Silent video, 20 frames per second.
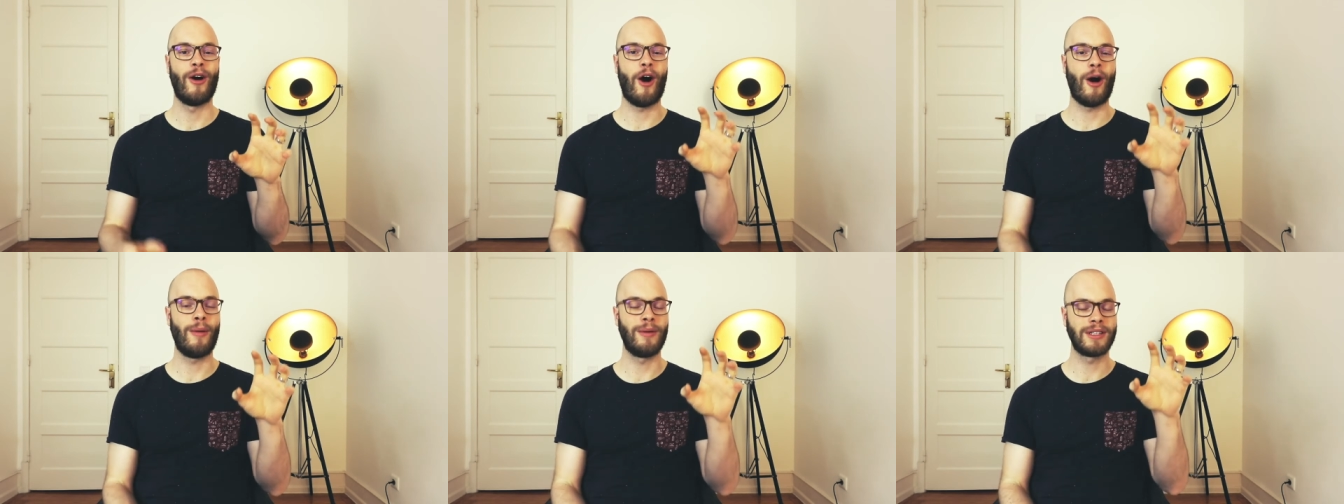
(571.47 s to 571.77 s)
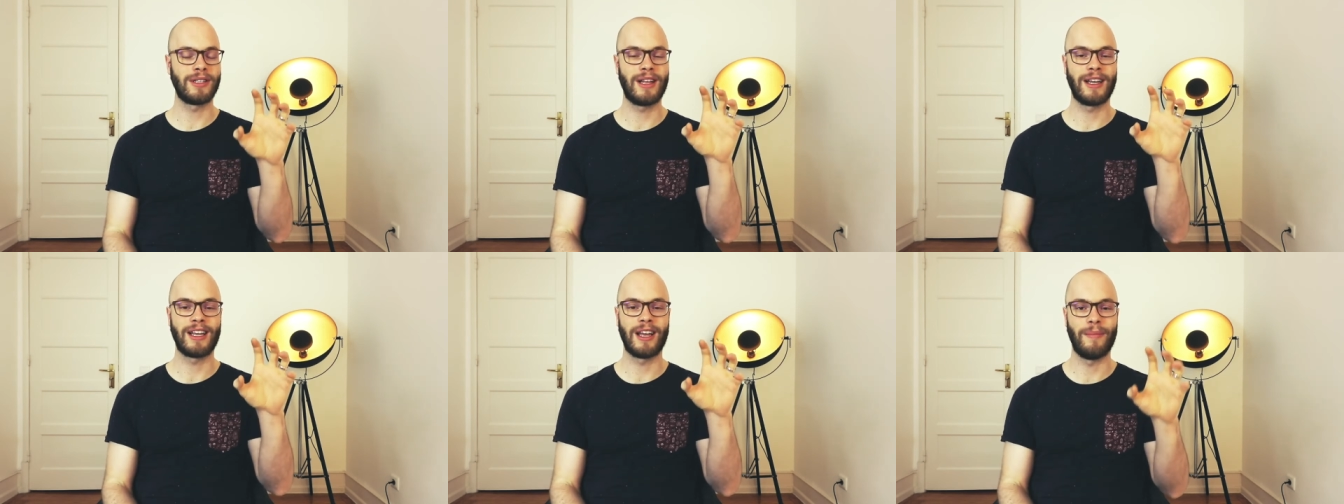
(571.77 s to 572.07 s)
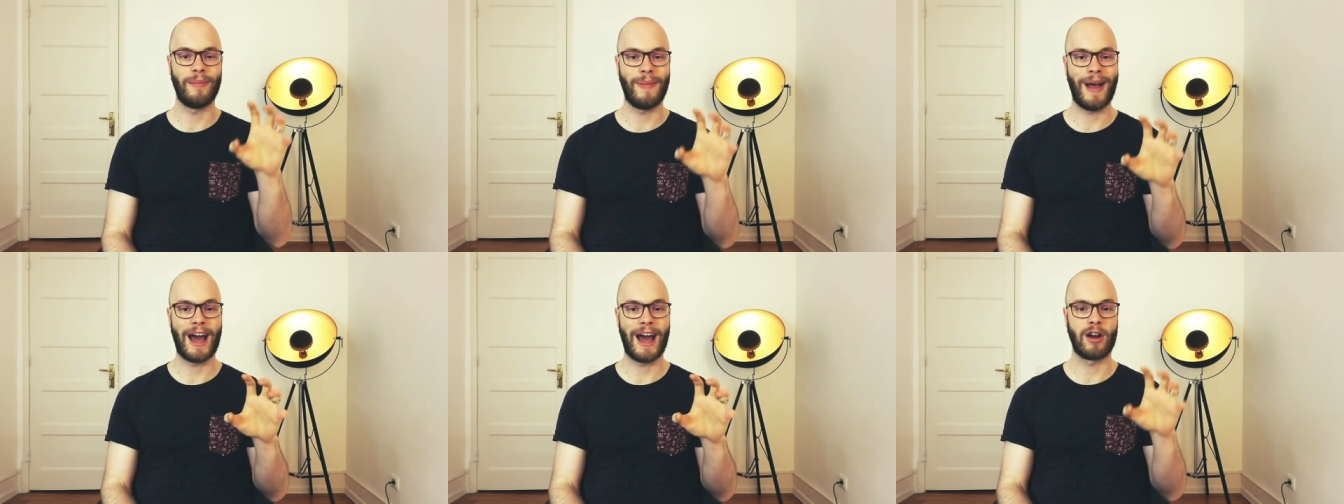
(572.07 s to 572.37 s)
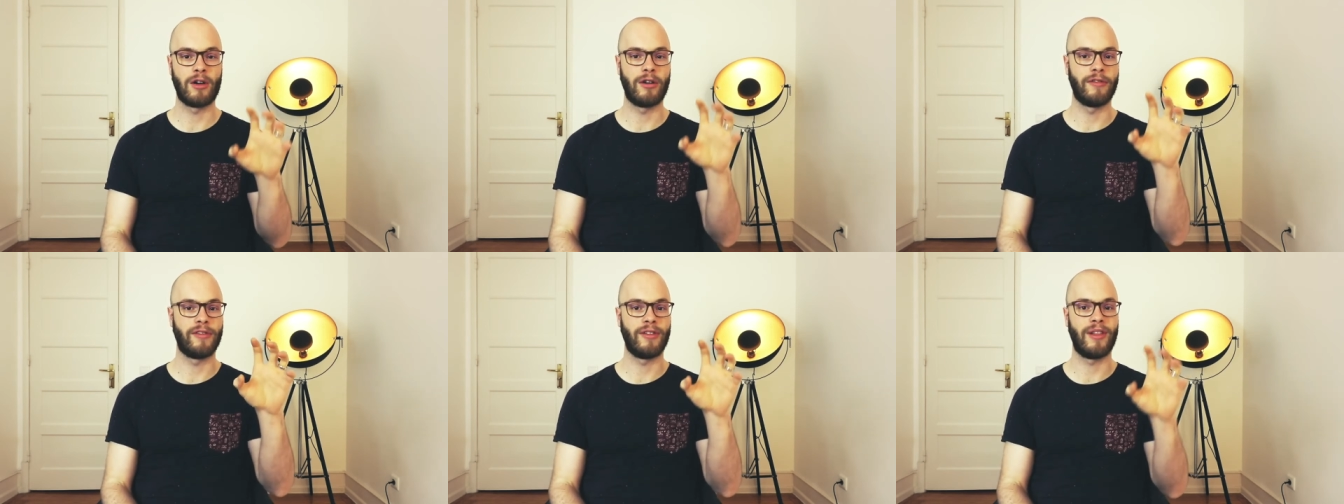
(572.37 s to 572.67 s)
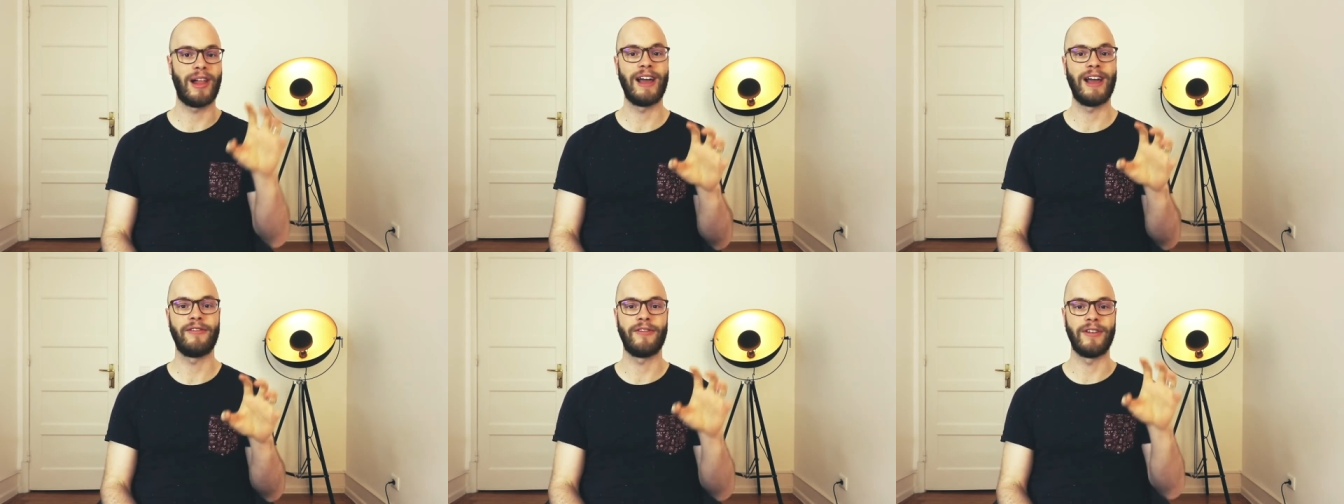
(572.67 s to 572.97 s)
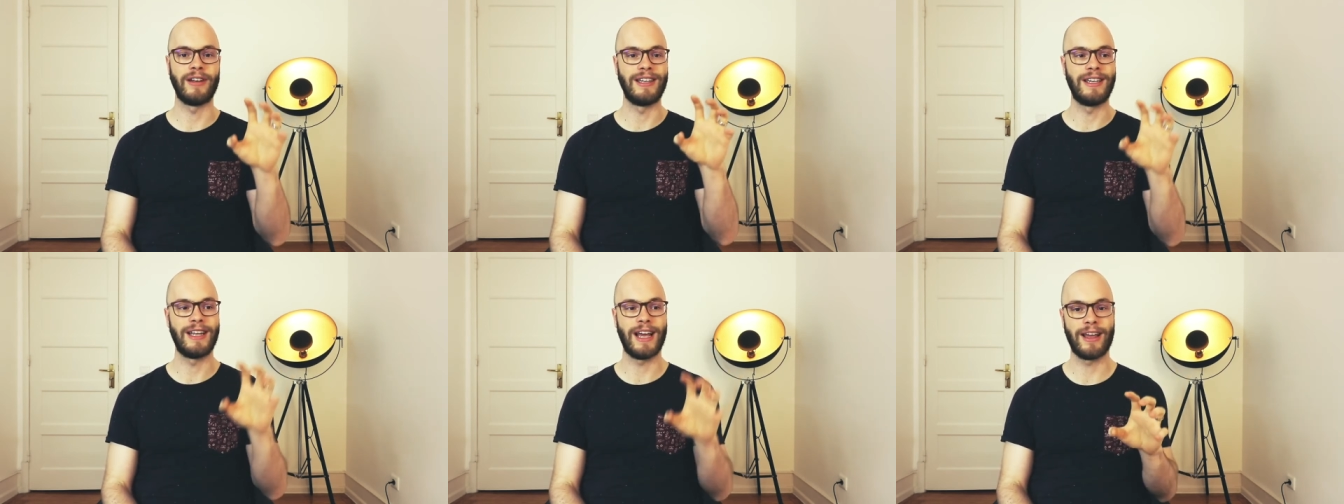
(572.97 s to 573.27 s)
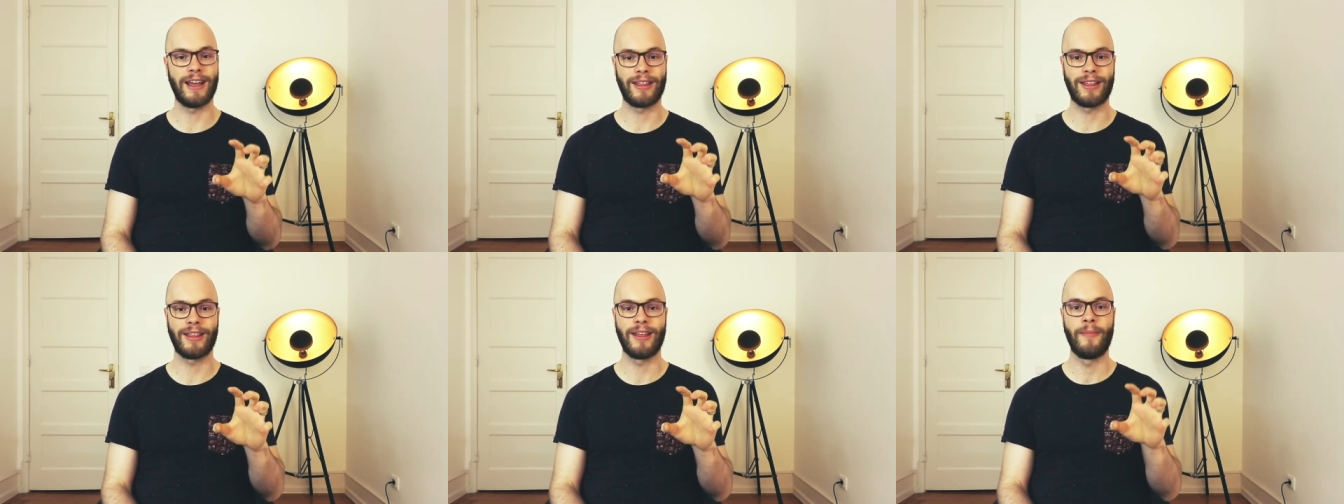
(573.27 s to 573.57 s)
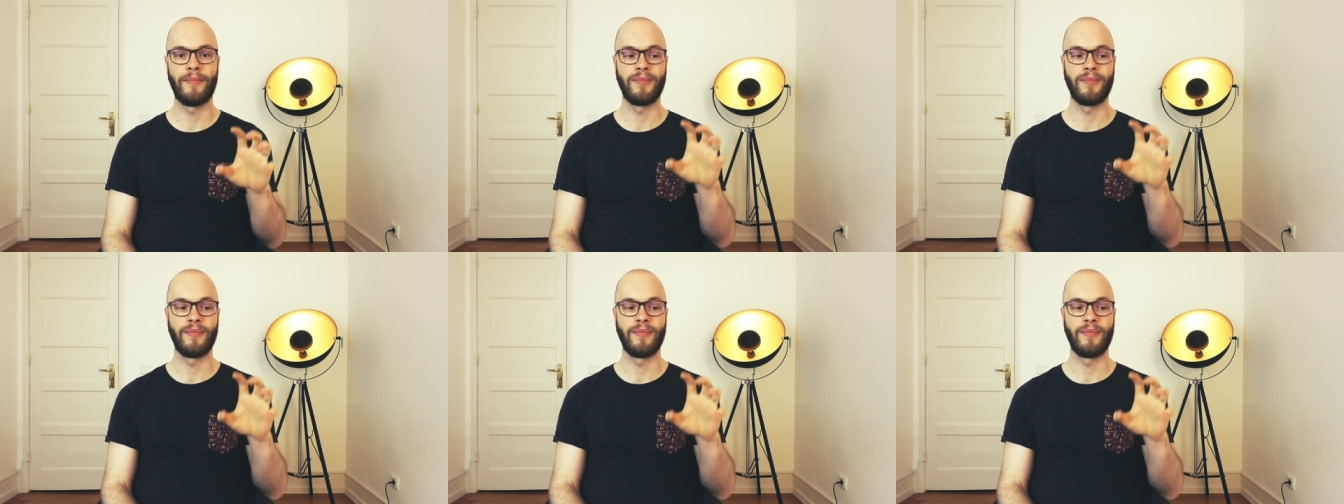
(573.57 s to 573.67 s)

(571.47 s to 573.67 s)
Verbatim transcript: almost like a matter of life and death.